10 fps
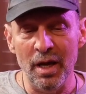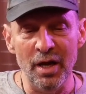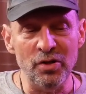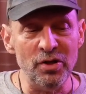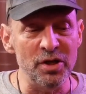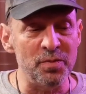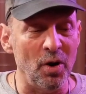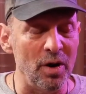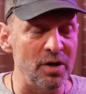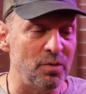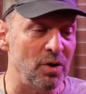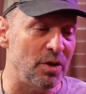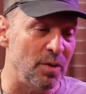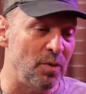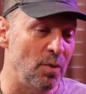Each of these parties, we look
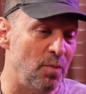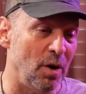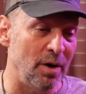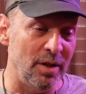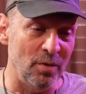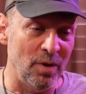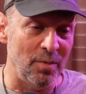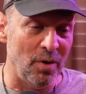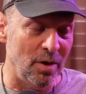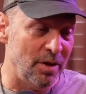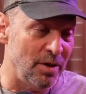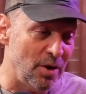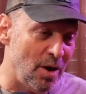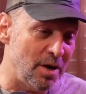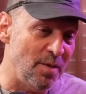at the blue party and the red party, the
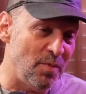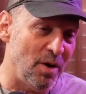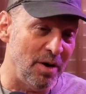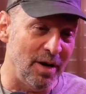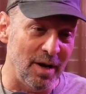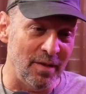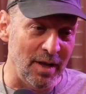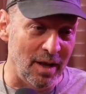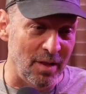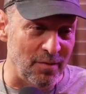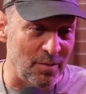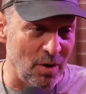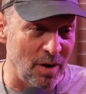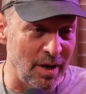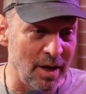donkey party and the elephant
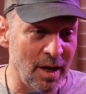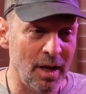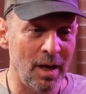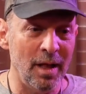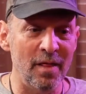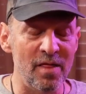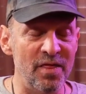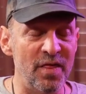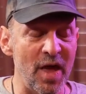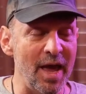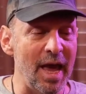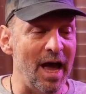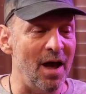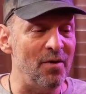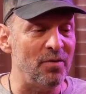party. They
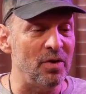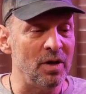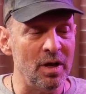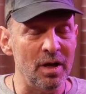have